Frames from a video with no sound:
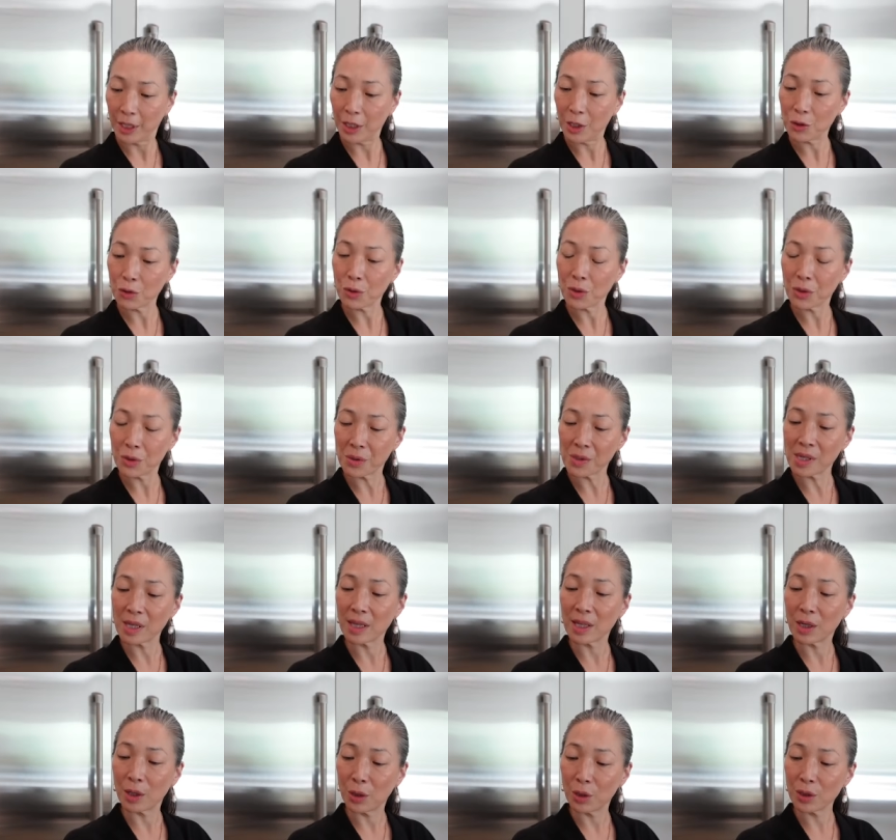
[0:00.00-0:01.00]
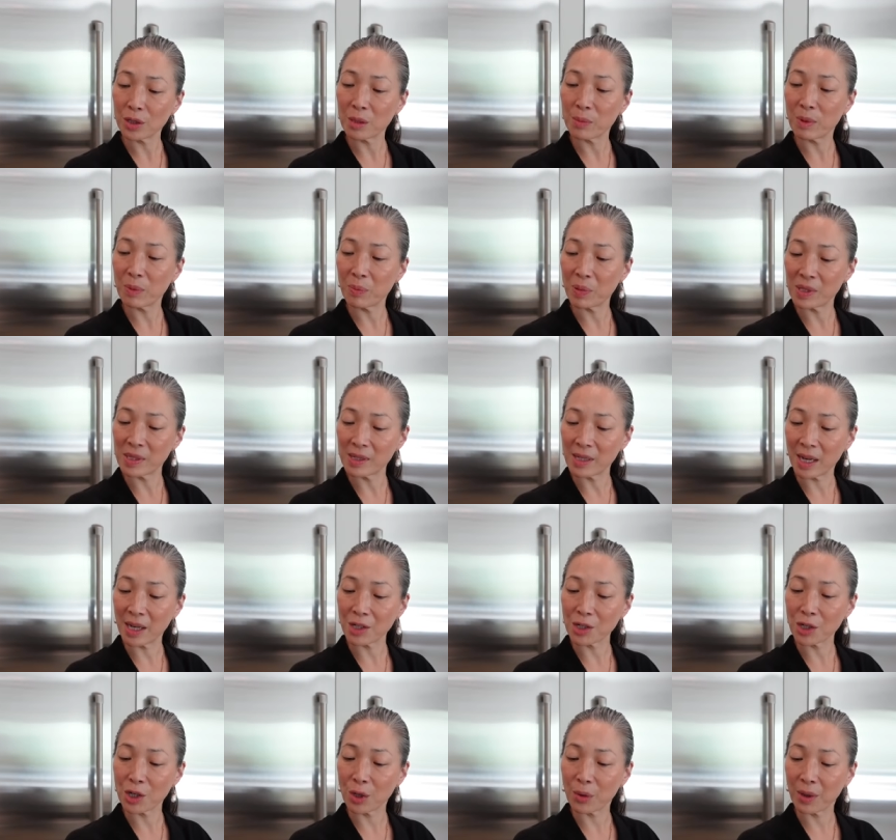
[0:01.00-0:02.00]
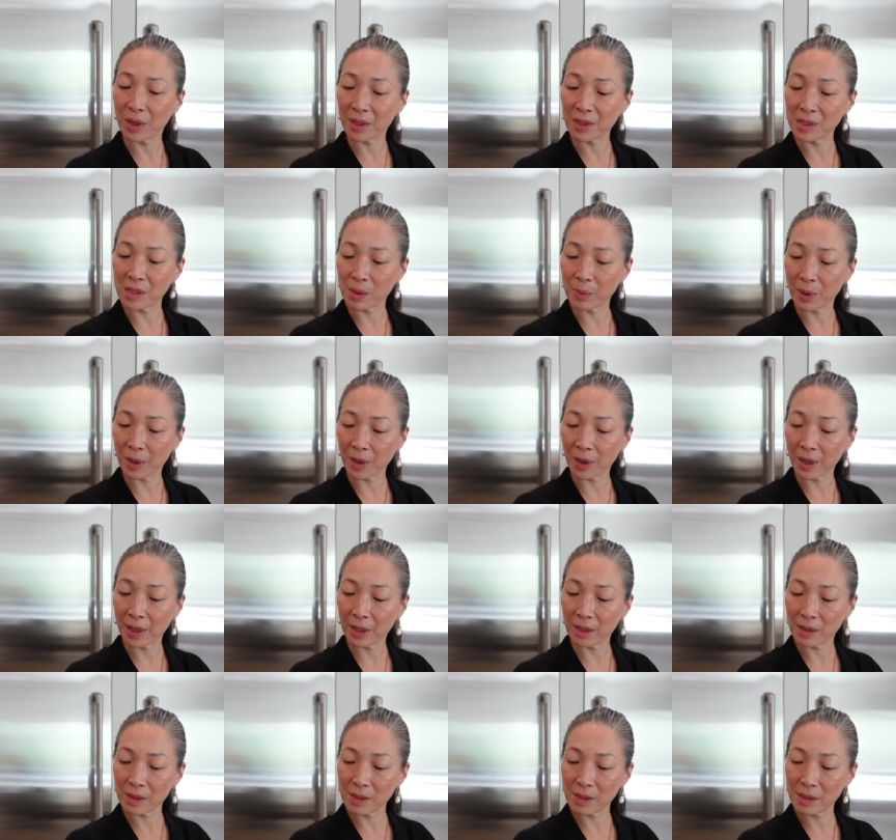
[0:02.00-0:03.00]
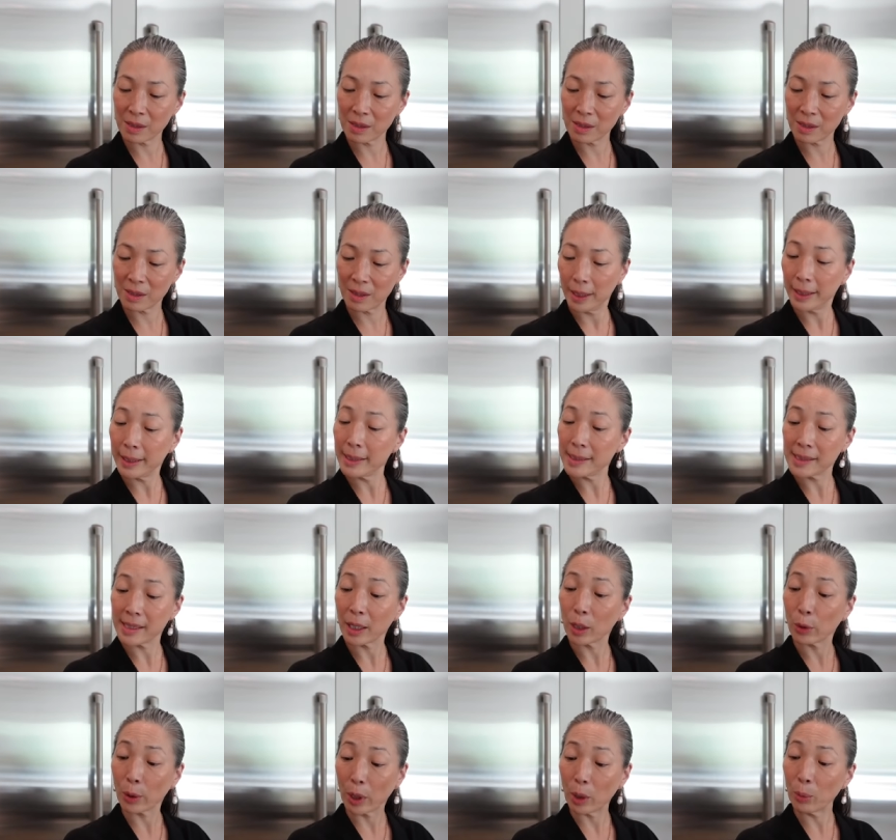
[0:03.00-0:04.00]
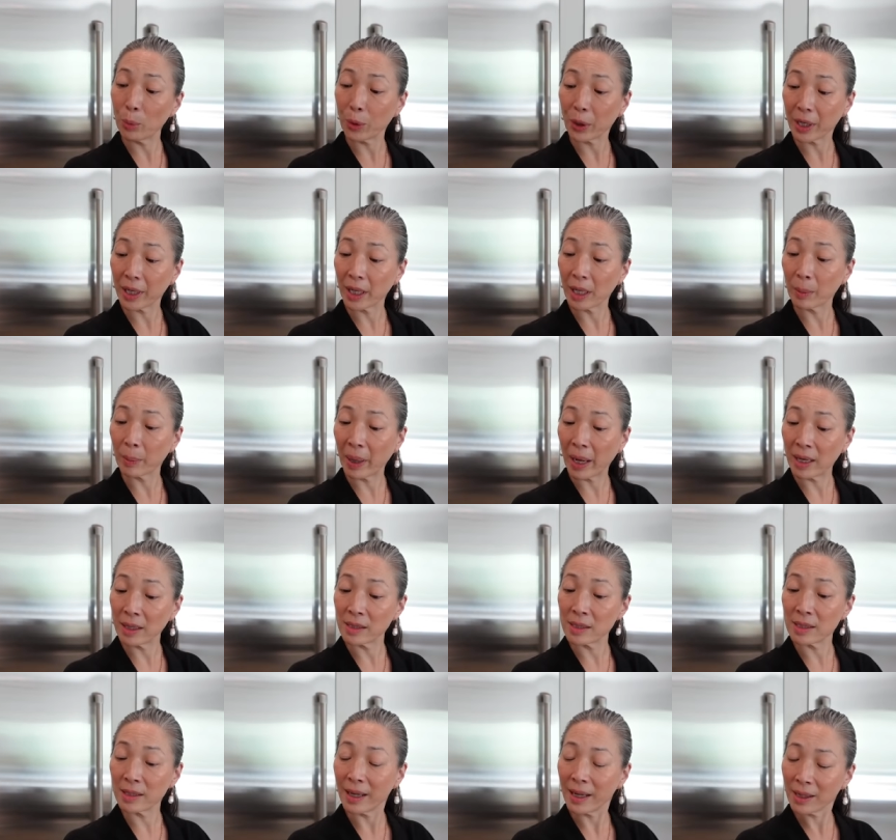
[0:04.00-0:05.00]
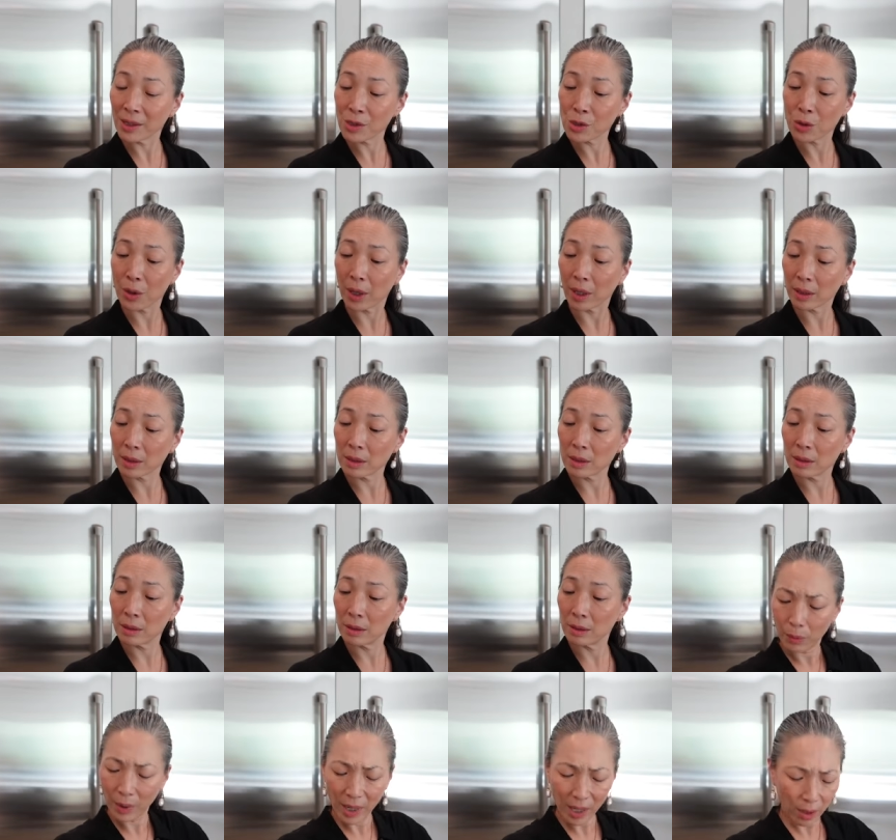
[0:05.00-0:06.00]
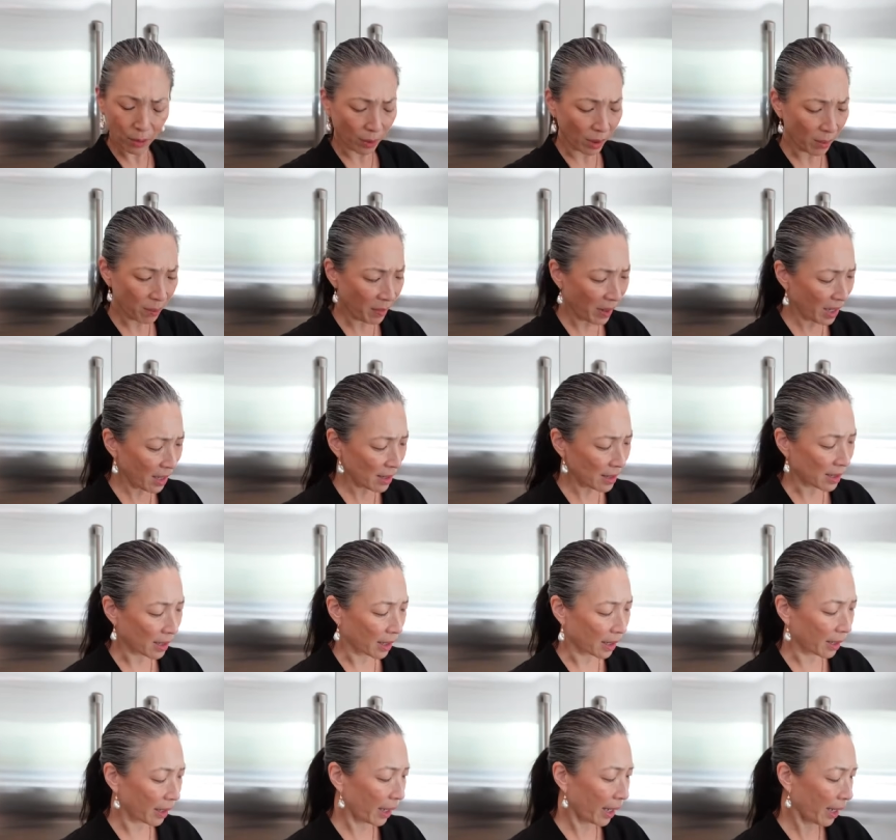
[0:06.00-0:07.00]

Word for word: Introducing the ultimate pistachio experience. It is a groundbreaking patented extract. Wow, amazing.